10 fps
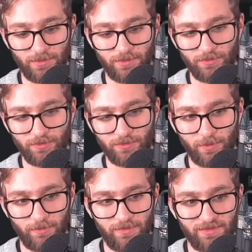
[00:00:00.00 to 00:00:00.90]
just
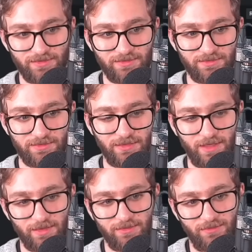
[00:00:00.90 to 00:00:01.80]
show the
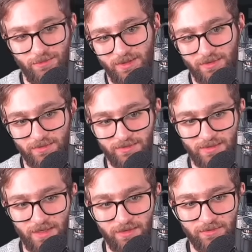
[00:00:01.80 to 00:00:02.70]
static string
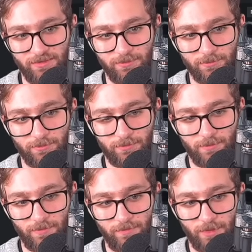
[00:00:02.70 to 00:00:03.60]
status
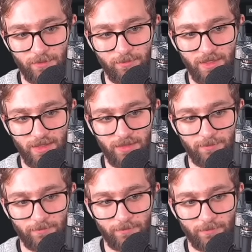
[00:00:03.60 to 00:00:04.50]
followed by
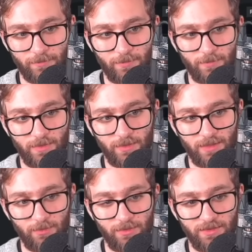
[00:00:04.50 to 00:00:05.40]
the
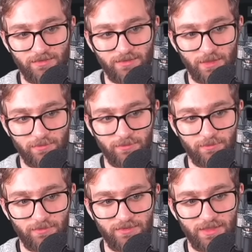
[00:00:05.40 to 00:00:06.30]
label itself,
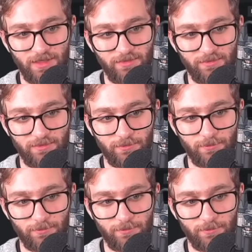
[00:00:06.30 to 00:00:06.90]
status.